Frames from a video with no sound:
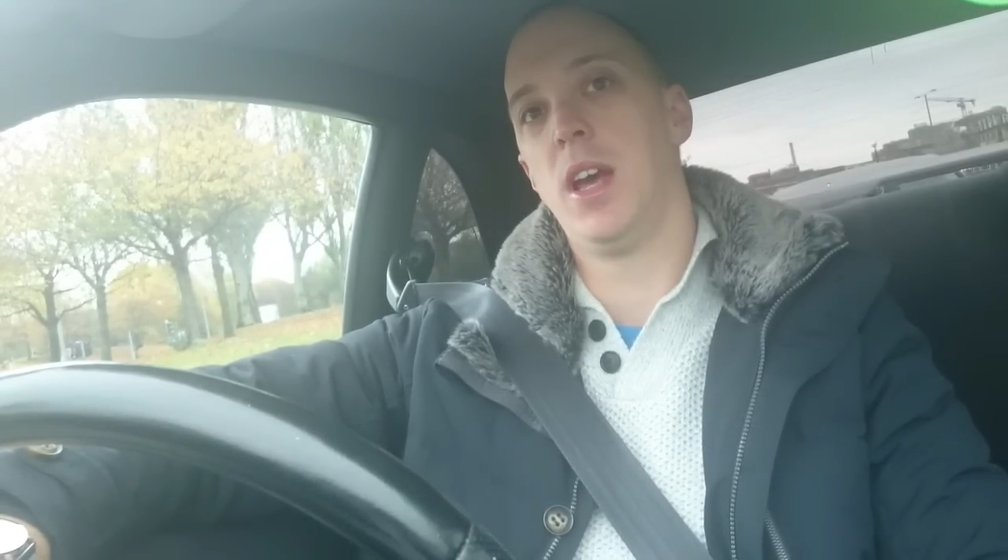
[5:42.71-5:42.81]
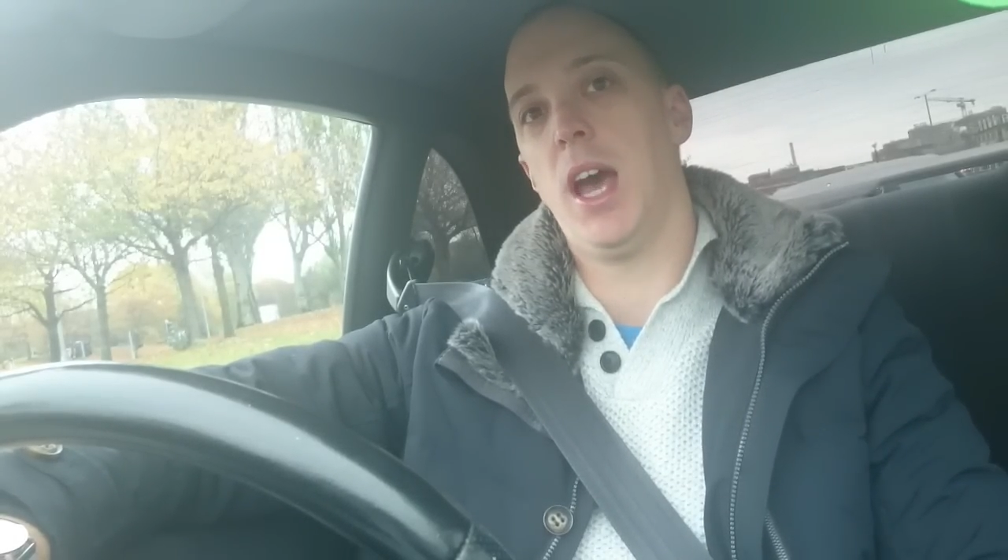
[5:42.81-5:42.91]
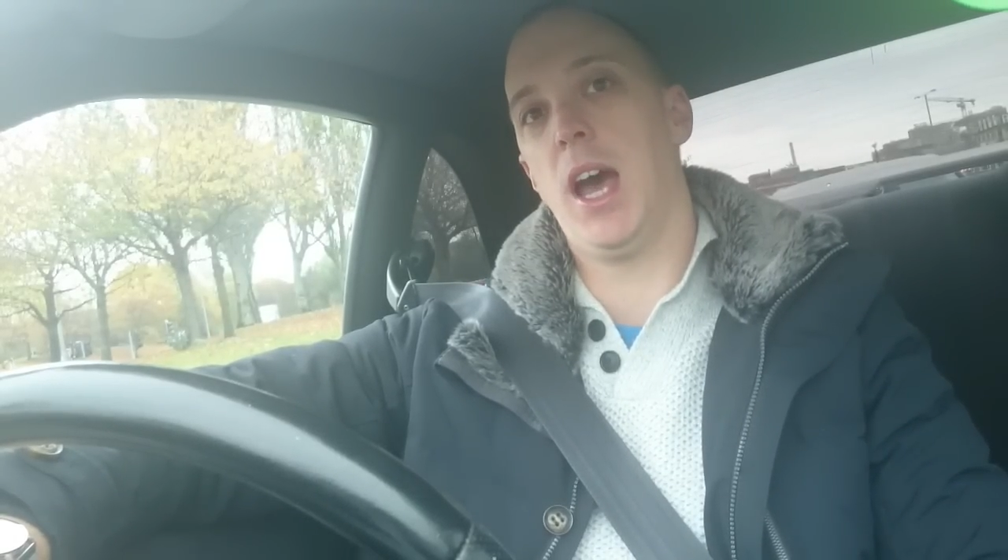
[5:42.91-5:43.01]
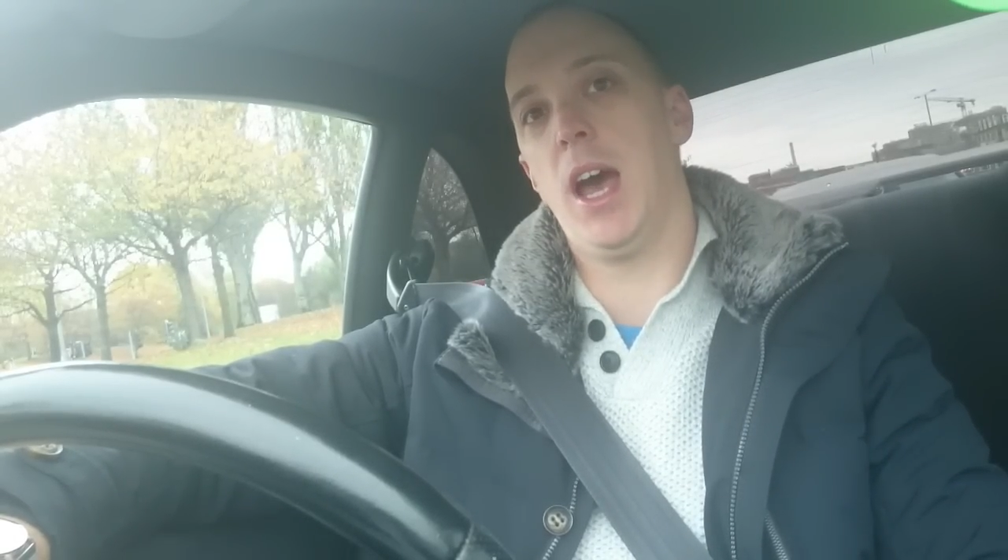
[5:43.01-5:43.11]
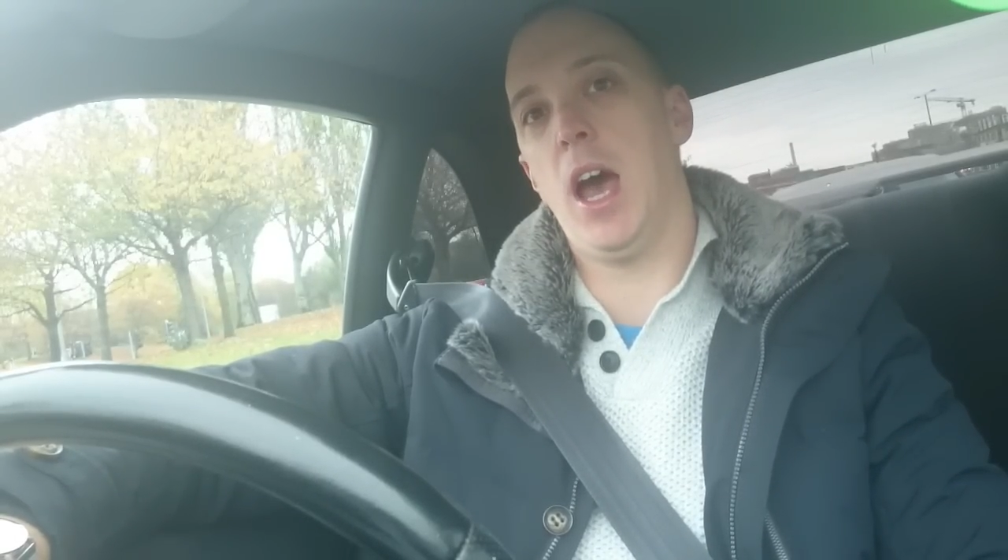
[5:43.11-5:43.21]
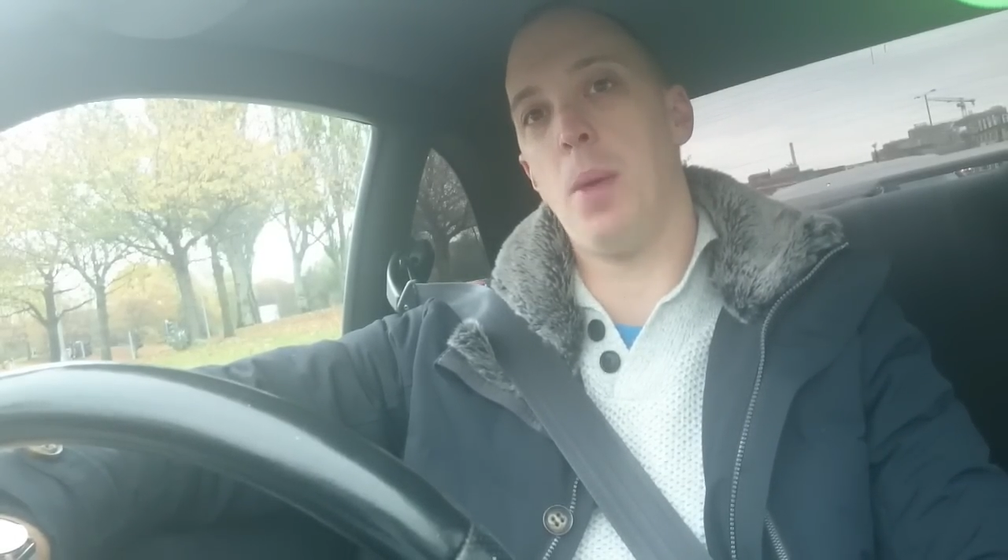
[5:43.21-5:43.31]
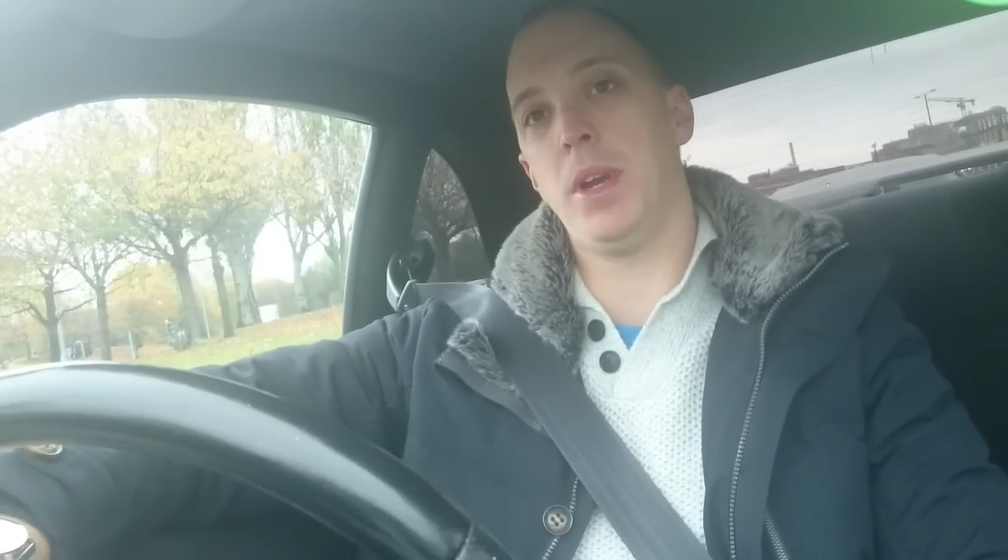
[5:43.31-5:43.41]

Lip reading: I